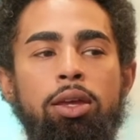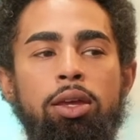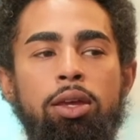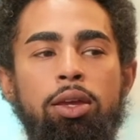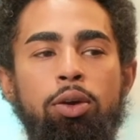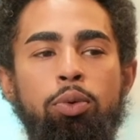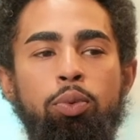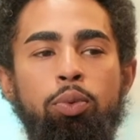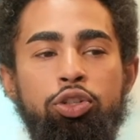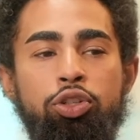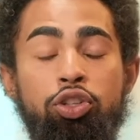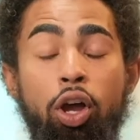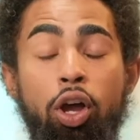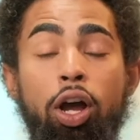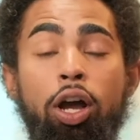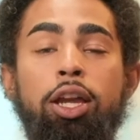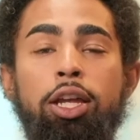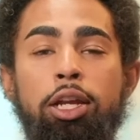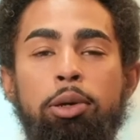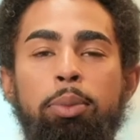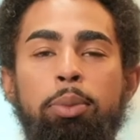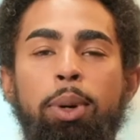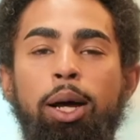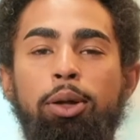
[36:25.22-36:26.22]
we're talking
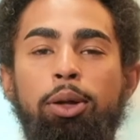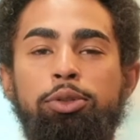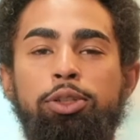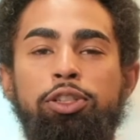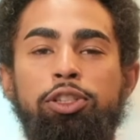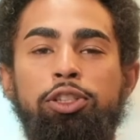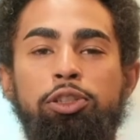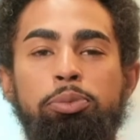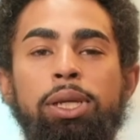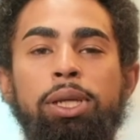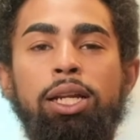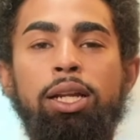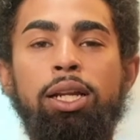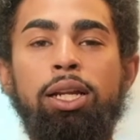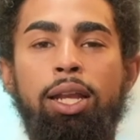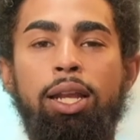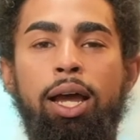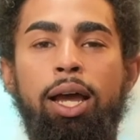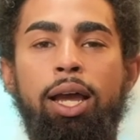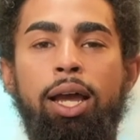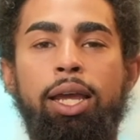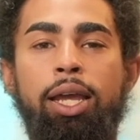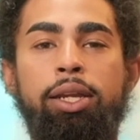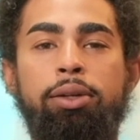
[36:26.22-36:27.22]
about the speed of
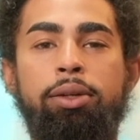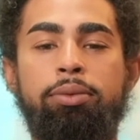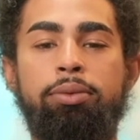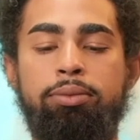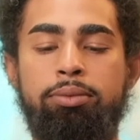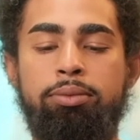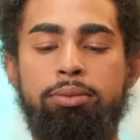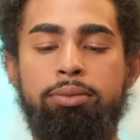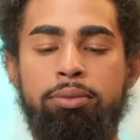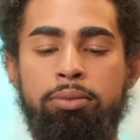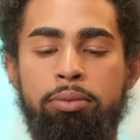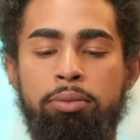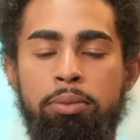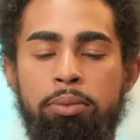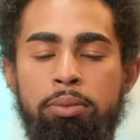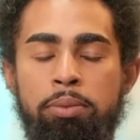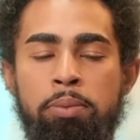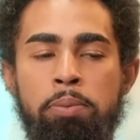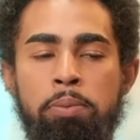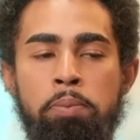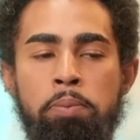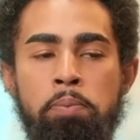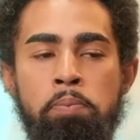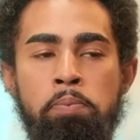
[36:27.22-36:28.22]
light
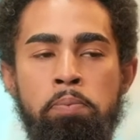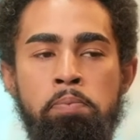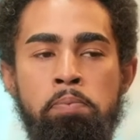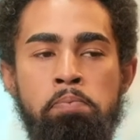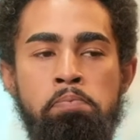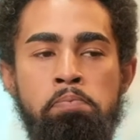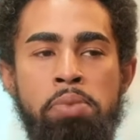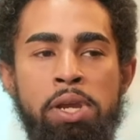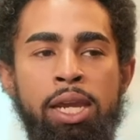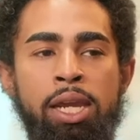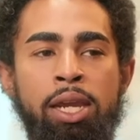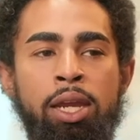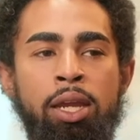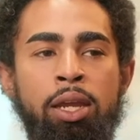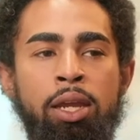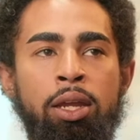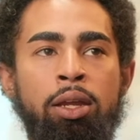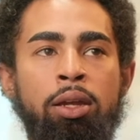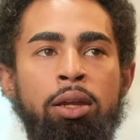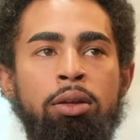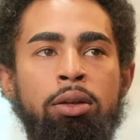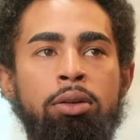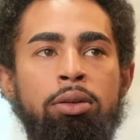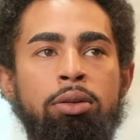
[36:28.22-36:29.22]

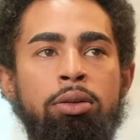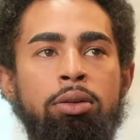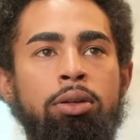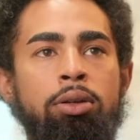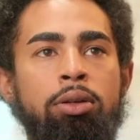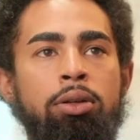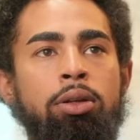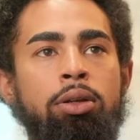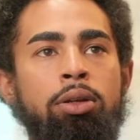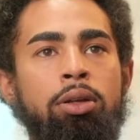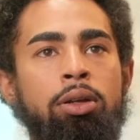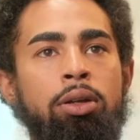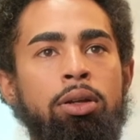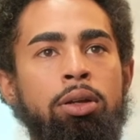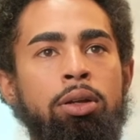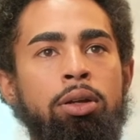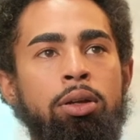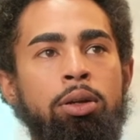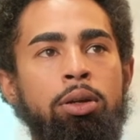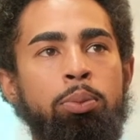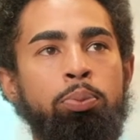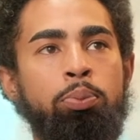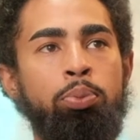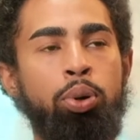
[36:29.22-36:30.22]
being
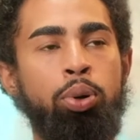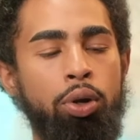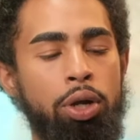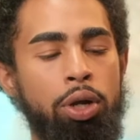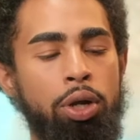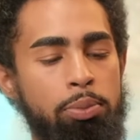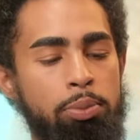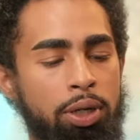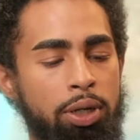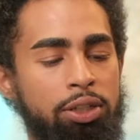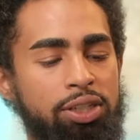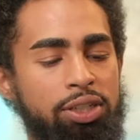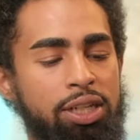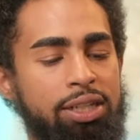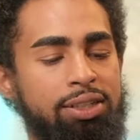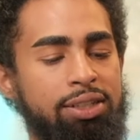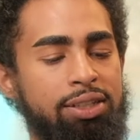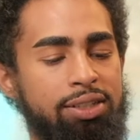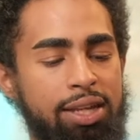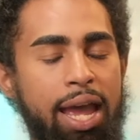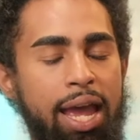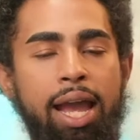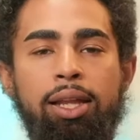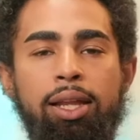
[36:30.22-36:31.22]
pretty much
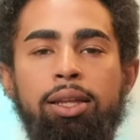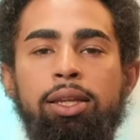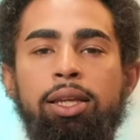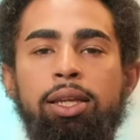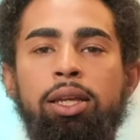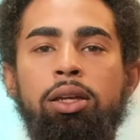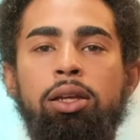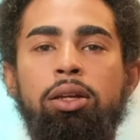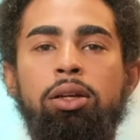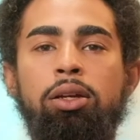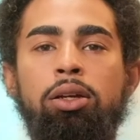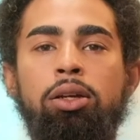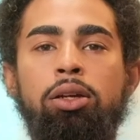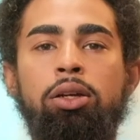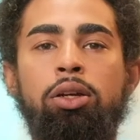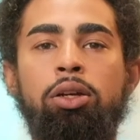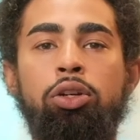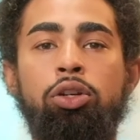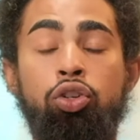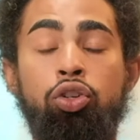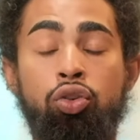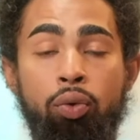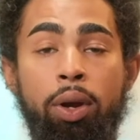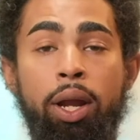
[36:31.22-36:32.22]
exactly
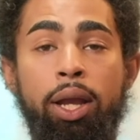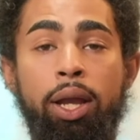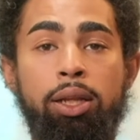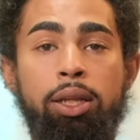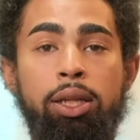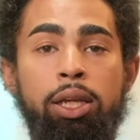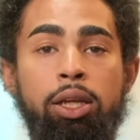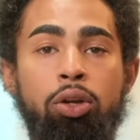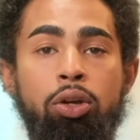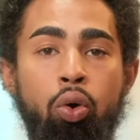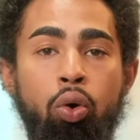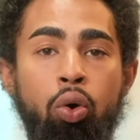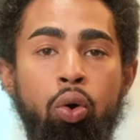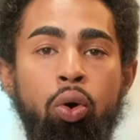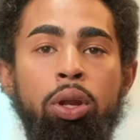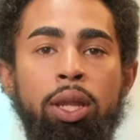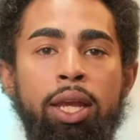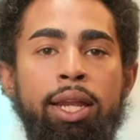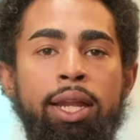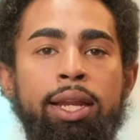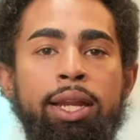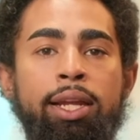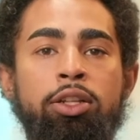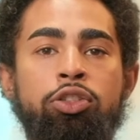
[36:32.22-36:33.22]
directly
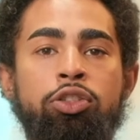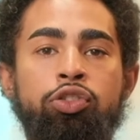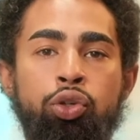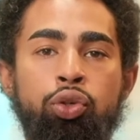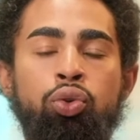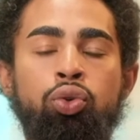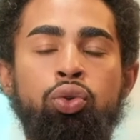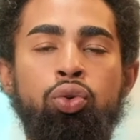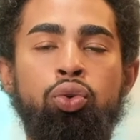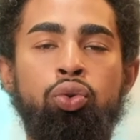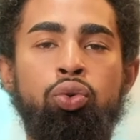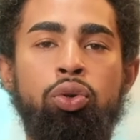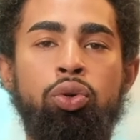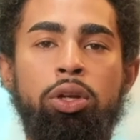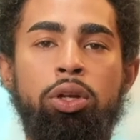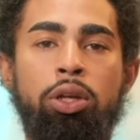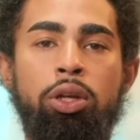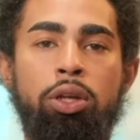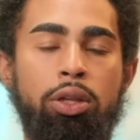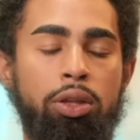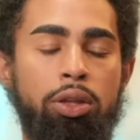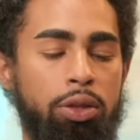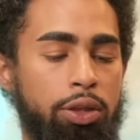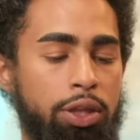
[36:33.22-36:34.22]
correlated to
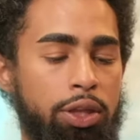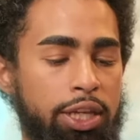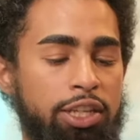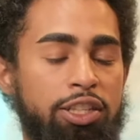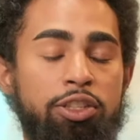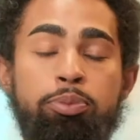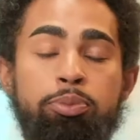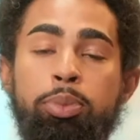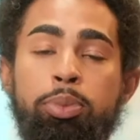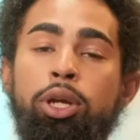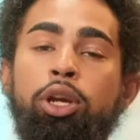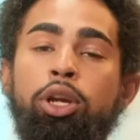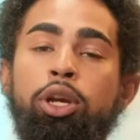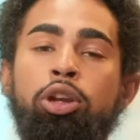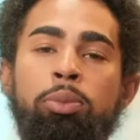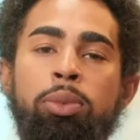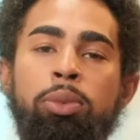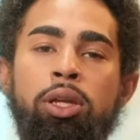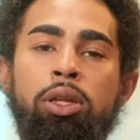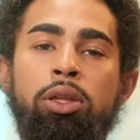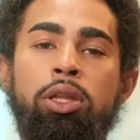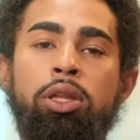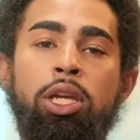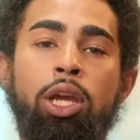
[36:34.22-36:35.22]
this
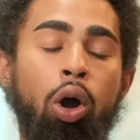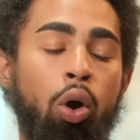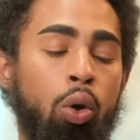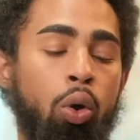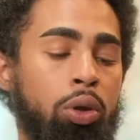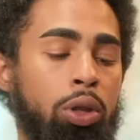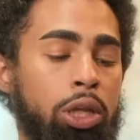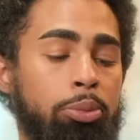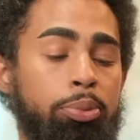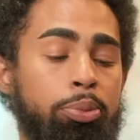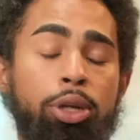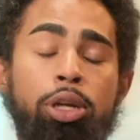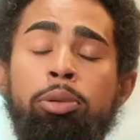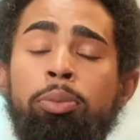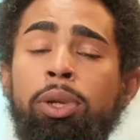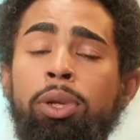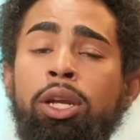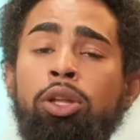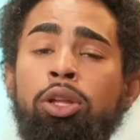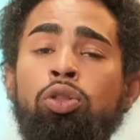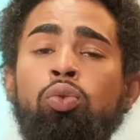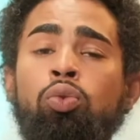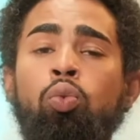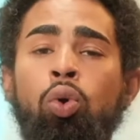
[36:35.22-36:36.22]
pyramid, the only pyramid
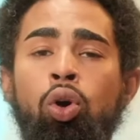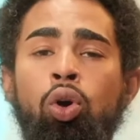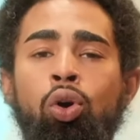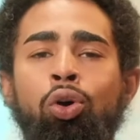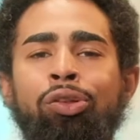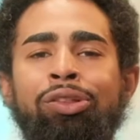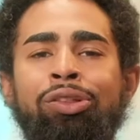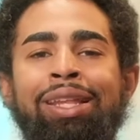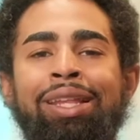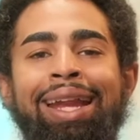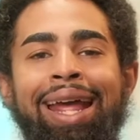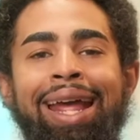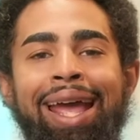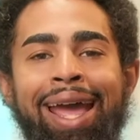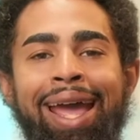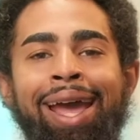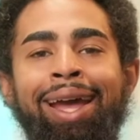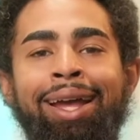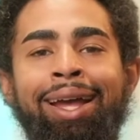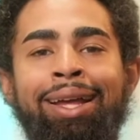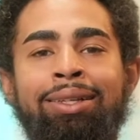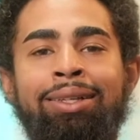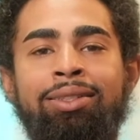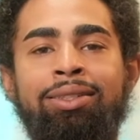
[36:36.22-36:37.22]
in the world that
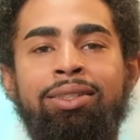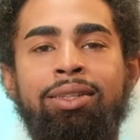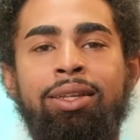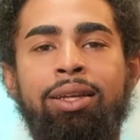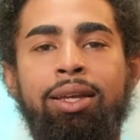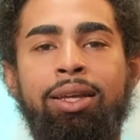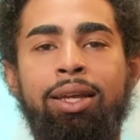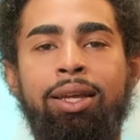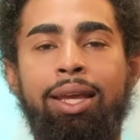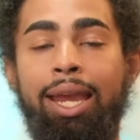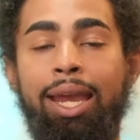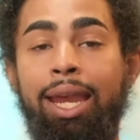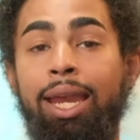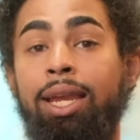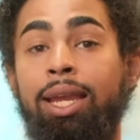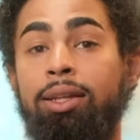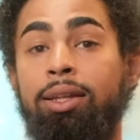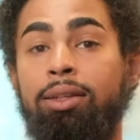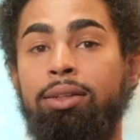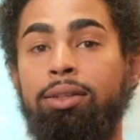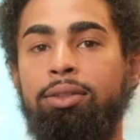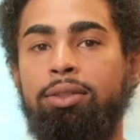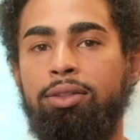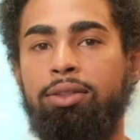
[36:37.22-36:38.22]
has eight
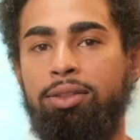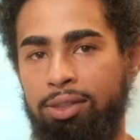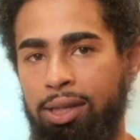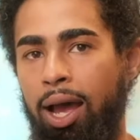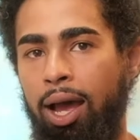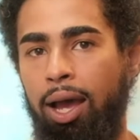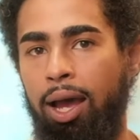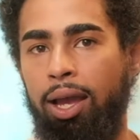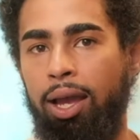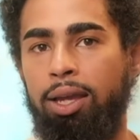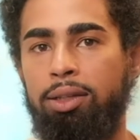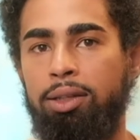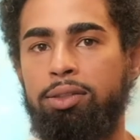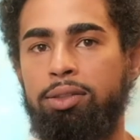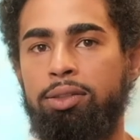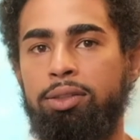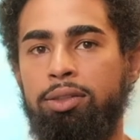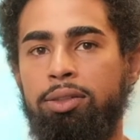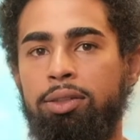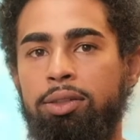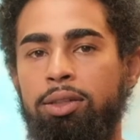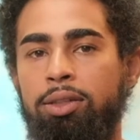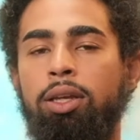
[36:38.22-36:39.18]
sides.